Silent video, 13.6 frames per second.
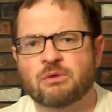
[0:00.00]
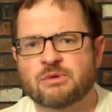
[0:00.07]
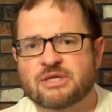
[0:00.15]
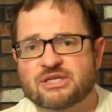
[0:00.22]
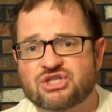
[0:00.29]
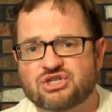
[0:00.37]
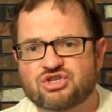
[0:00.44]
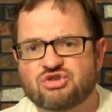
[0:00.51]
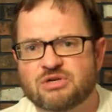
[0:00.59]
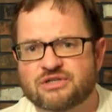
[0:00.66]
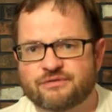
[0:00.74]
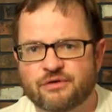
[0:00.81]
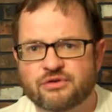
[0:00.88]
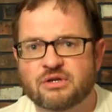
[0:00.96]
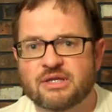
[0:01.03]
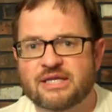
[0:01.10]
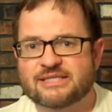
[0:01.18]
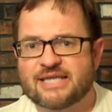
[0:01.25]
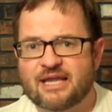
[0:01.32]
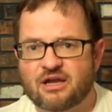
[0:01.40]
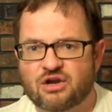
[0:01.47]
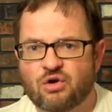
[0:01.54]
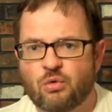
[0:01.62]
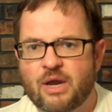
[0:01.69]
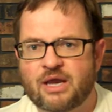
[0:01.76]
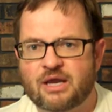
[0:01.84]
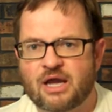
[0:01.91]
forward with this just too much further, let's take a
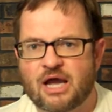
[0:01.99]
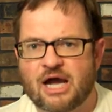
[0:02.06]
quick,